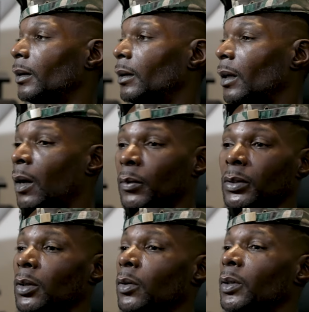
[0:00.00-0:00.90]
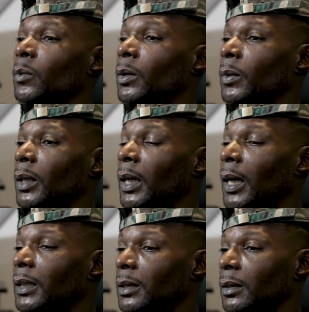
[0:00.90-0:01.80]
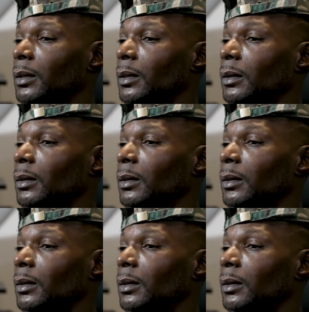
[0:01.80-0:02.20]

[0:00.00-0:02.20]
I was the only one with a license.